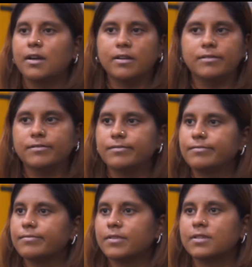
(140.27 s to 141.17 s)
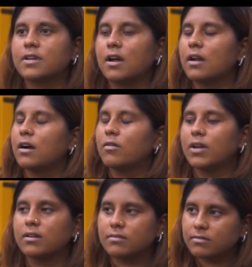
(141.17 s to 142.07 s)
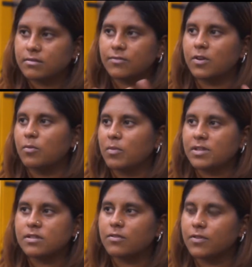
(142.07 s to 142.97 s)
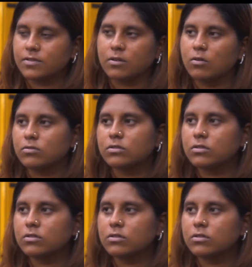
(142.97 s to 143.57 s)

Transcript: And that's kind of how I developed myself as a coach.